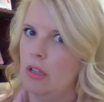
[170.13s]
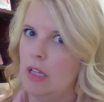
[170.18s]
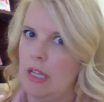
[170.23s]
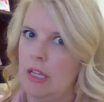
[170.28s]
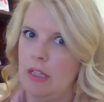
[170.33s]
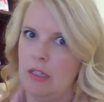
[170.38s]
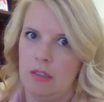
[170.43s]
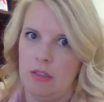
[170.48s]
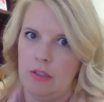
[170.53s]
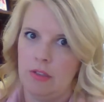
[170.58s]

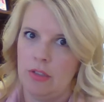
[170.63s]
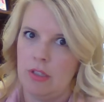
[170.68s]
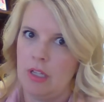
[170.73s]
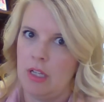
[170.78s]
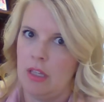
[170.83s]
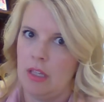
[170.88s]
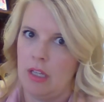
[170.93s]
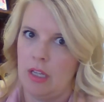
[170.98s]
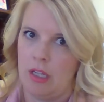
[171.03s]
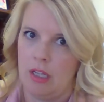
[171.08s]
I
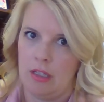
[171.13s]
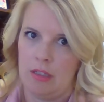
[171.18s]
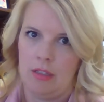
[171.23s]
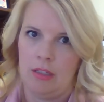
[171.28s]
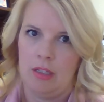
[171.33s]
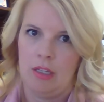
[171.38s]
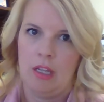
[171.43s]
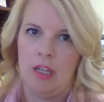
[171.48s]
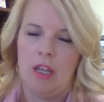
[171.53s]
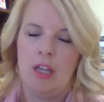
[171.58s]
understand that.
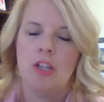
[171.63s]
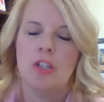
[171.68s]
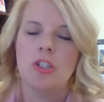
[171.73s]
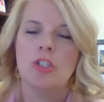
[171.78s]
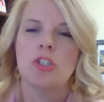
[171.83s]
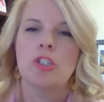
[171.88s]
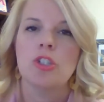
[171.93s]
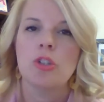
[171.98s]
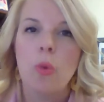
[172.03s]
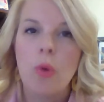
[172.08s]

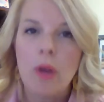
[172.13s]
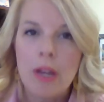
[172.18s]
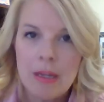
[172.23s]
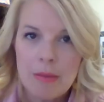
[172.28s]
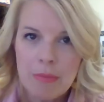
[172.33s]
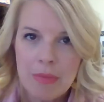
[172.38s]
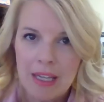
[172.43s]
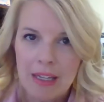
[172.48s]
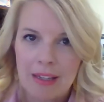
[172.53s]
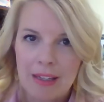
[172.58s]

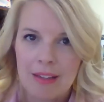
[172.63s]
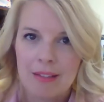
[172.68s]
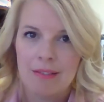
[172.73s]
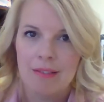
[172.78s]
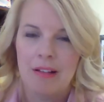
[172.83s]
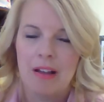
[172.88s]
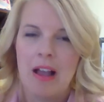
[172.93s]
Join me.